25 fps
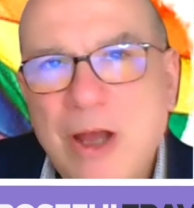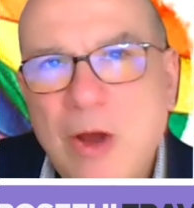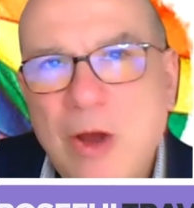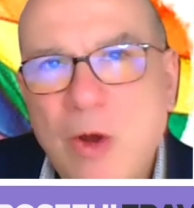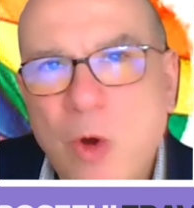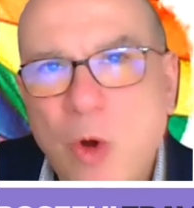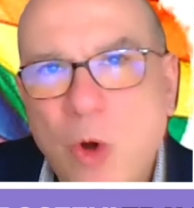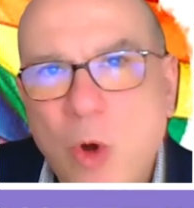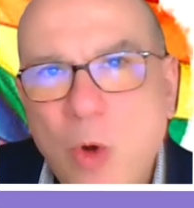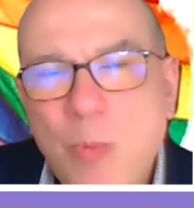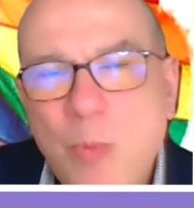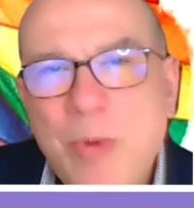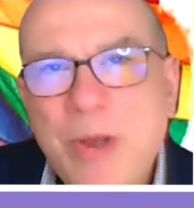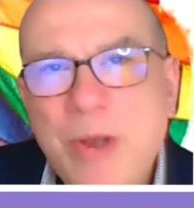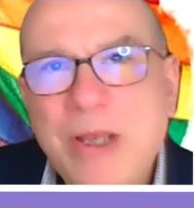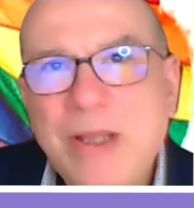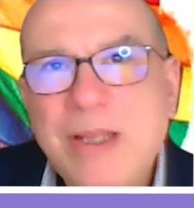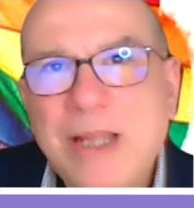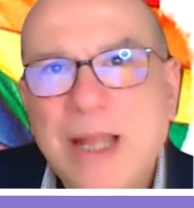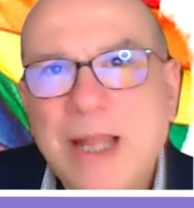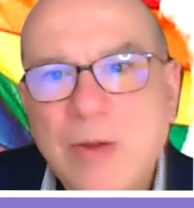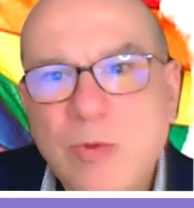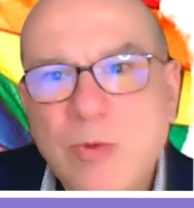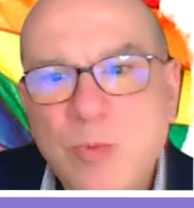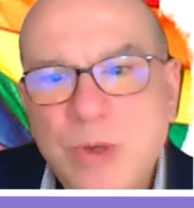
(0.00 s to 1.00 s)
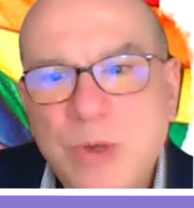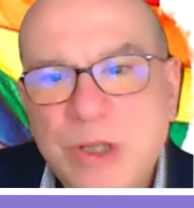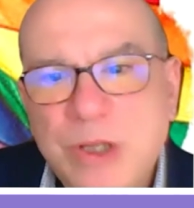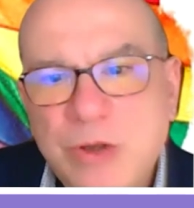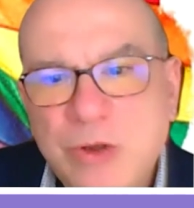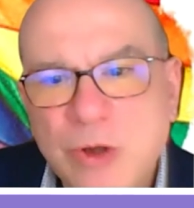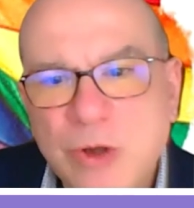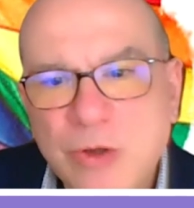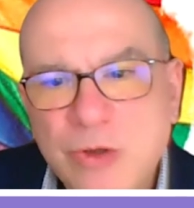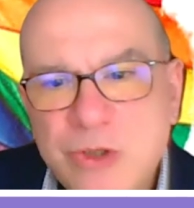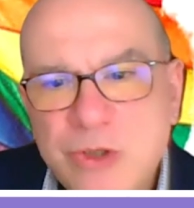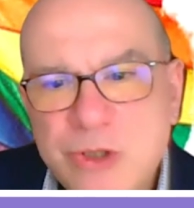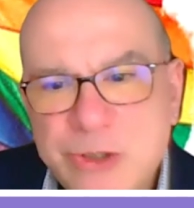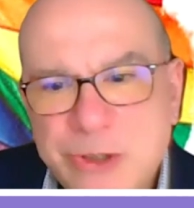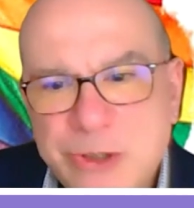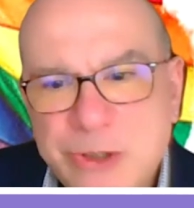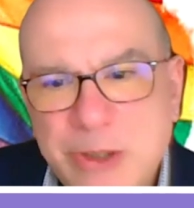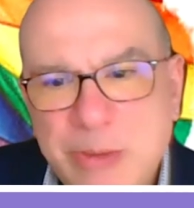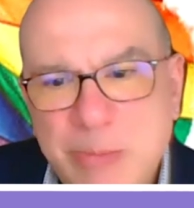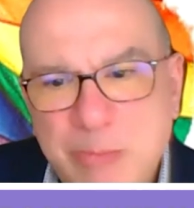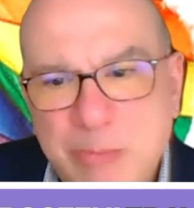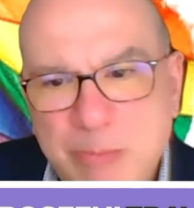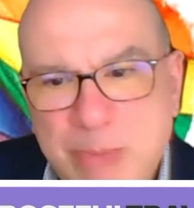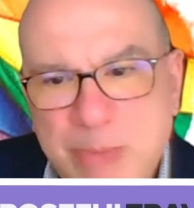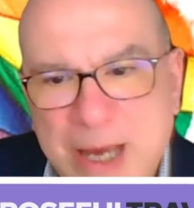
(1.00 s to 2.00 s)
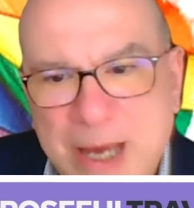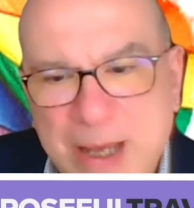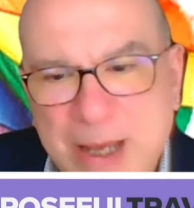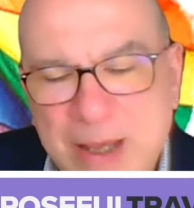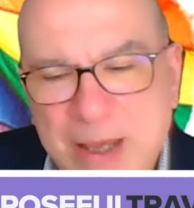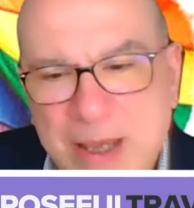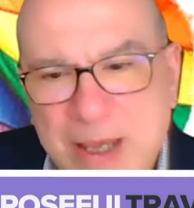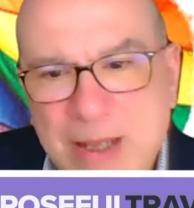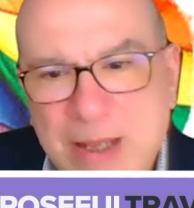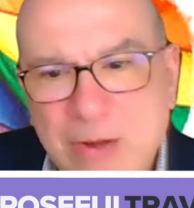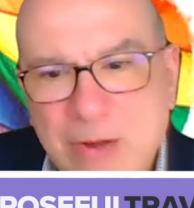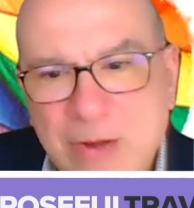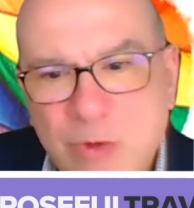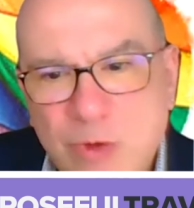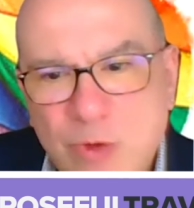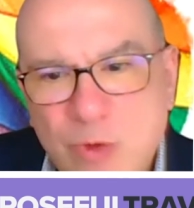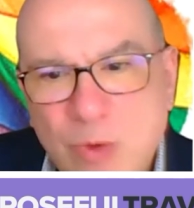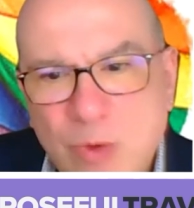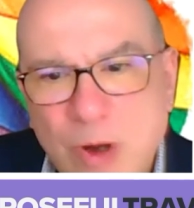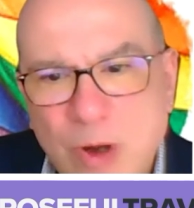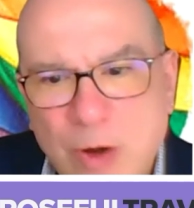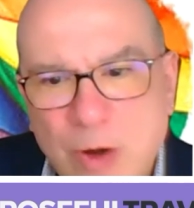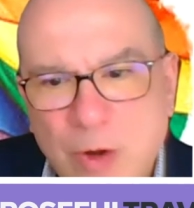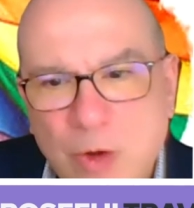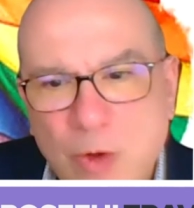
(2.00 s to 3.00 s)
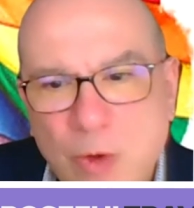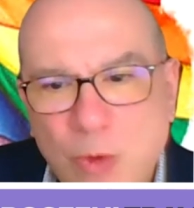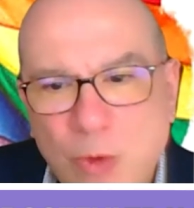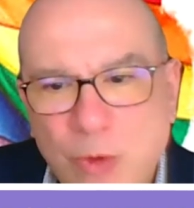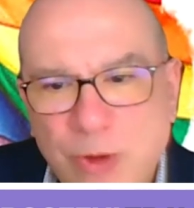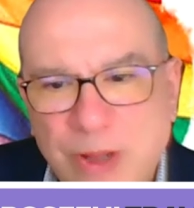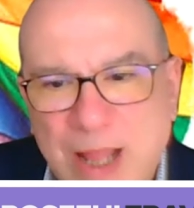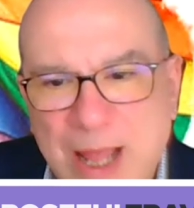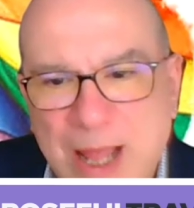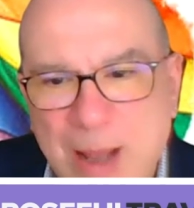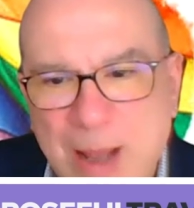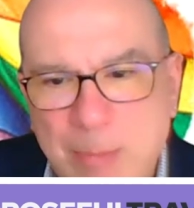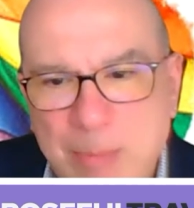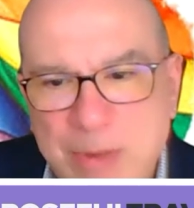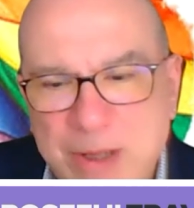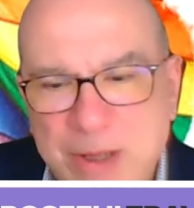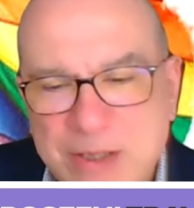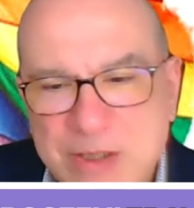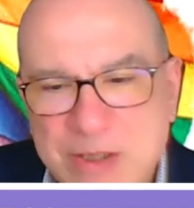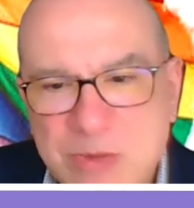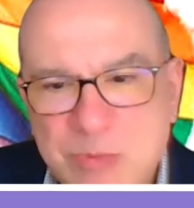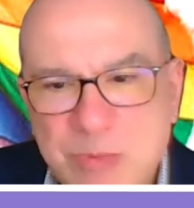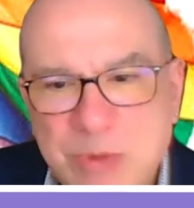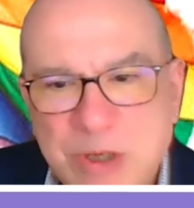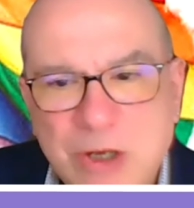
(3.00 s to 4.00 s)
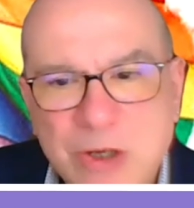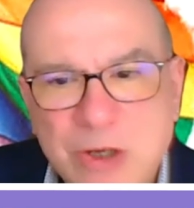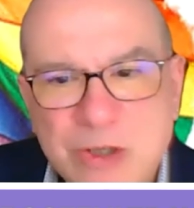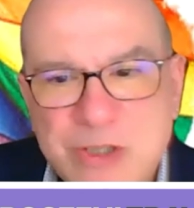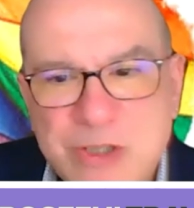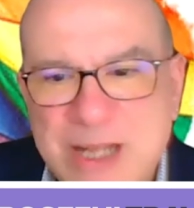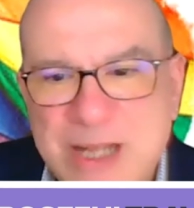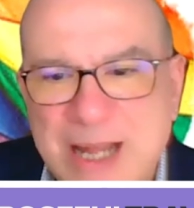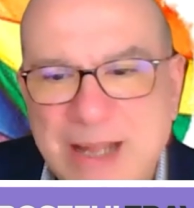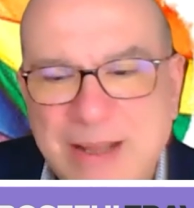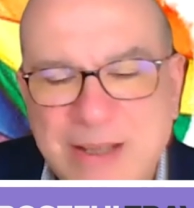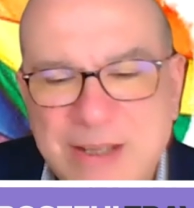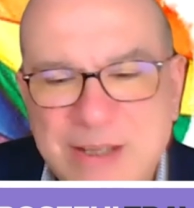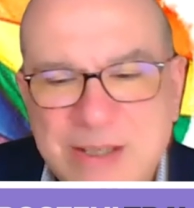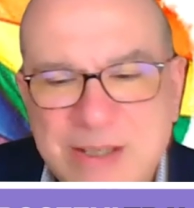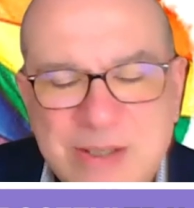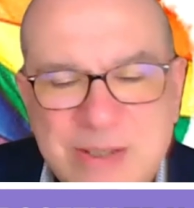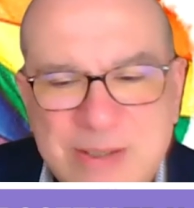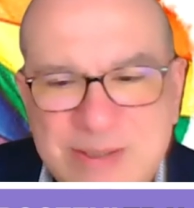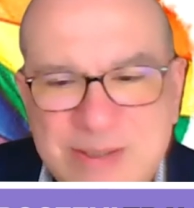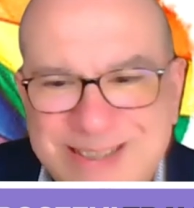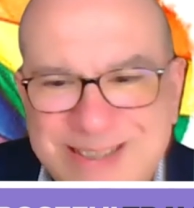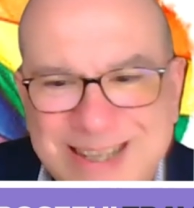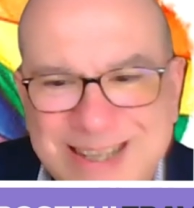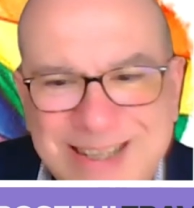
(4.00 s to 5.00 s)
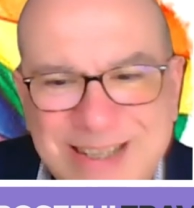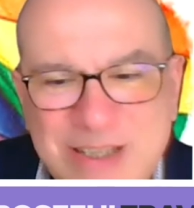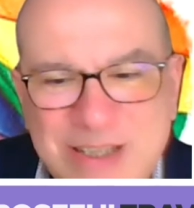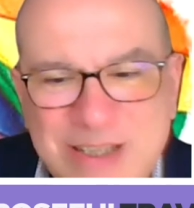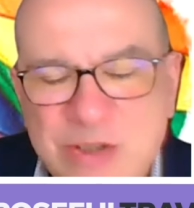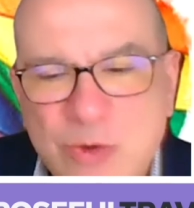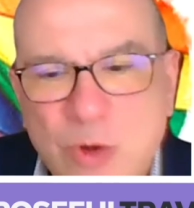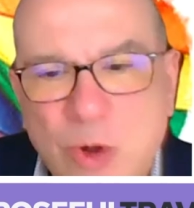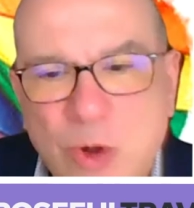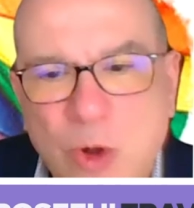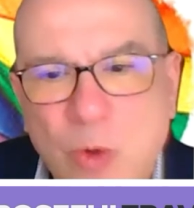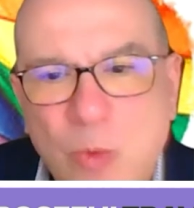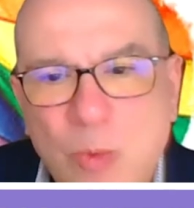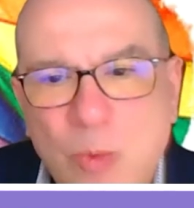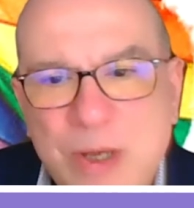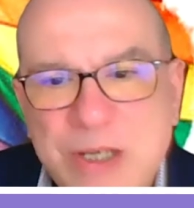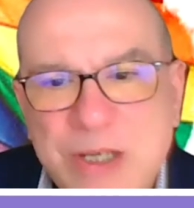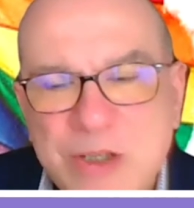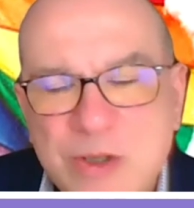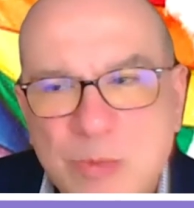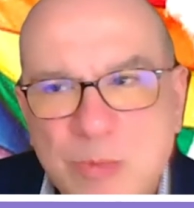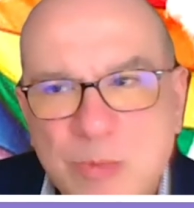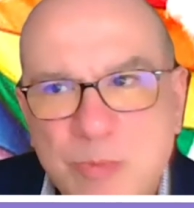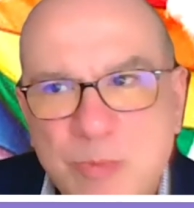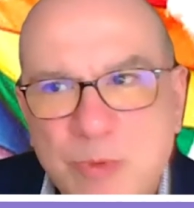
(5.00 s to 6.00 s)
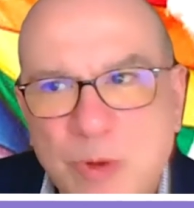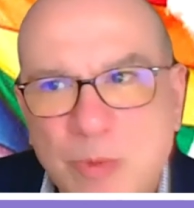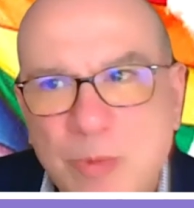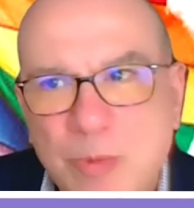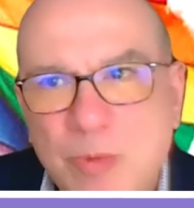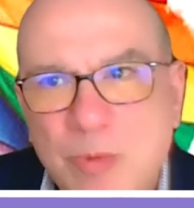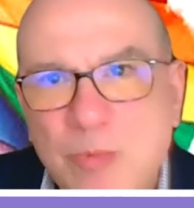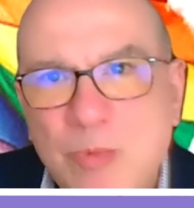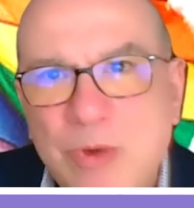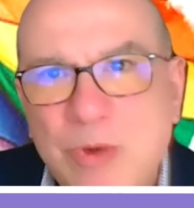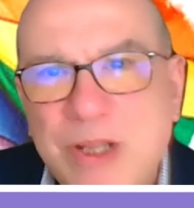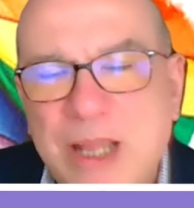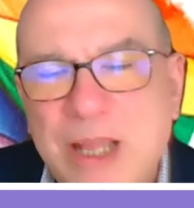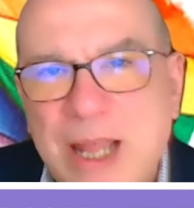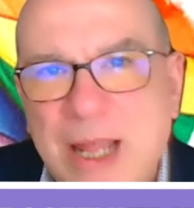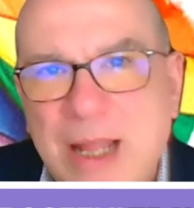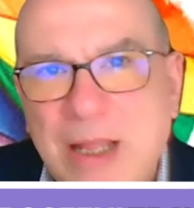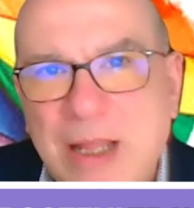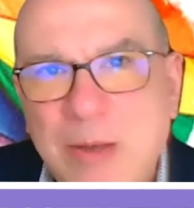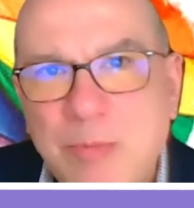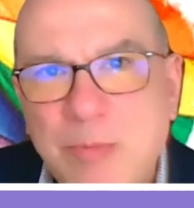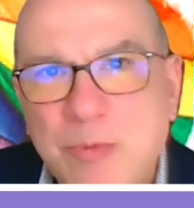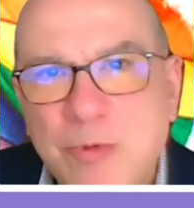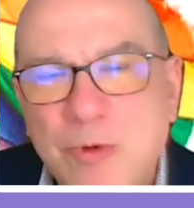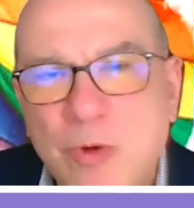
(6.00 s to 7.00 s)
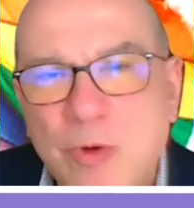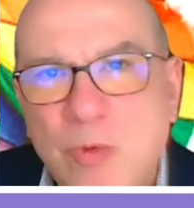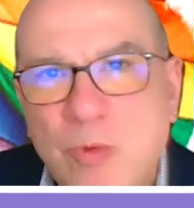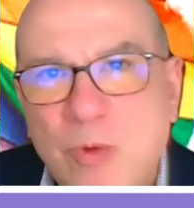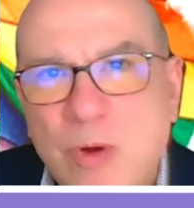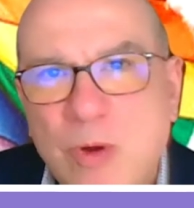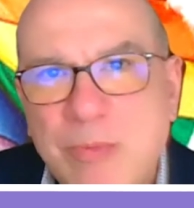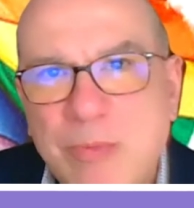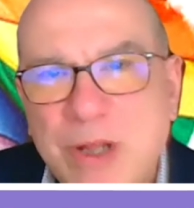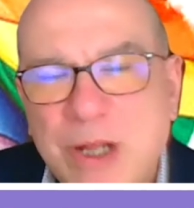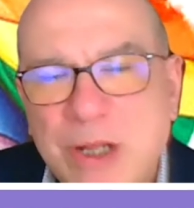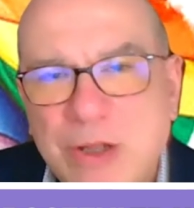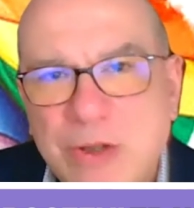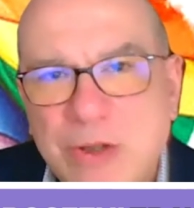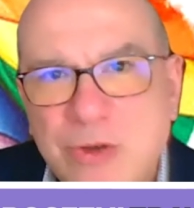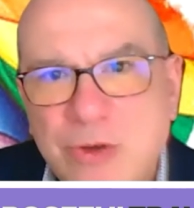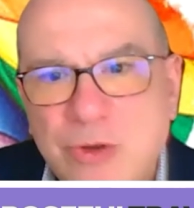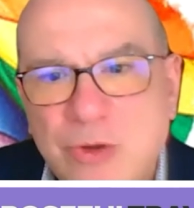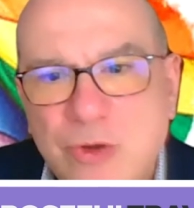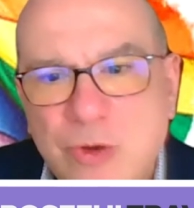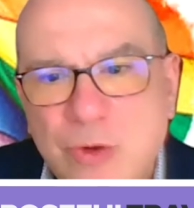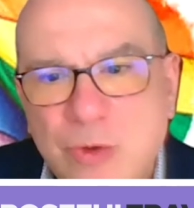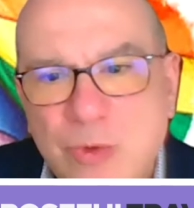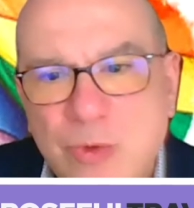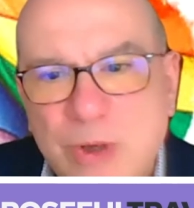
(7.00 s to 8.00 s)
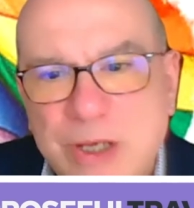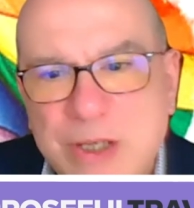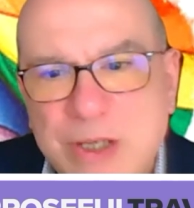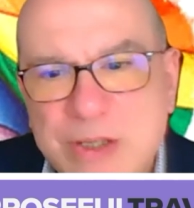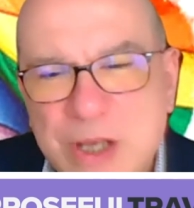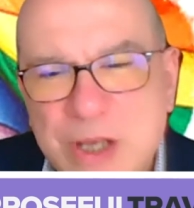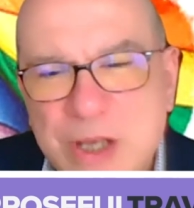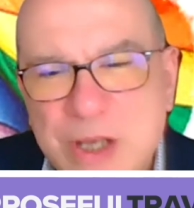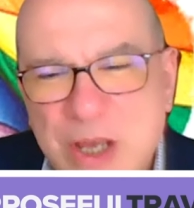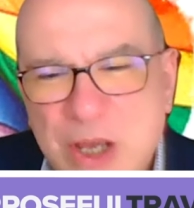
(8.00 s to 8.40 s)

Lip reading: hoping that we don't slip back into our old habits, because that is always the problem with any program that you do, is